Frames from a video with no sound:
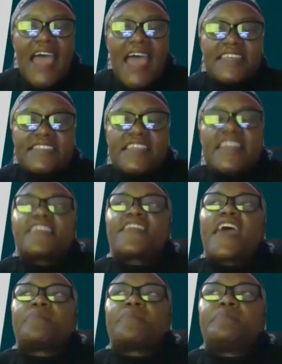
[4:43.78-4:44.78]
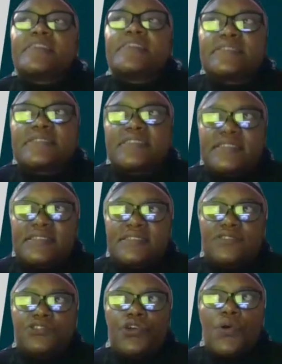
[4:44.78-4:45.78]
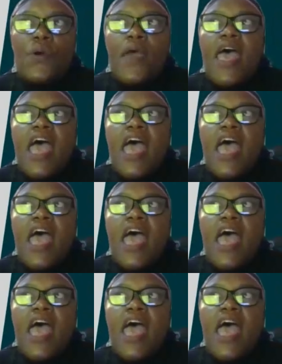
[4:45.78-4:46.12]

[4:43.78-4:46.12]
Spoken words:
understanding their business, you know,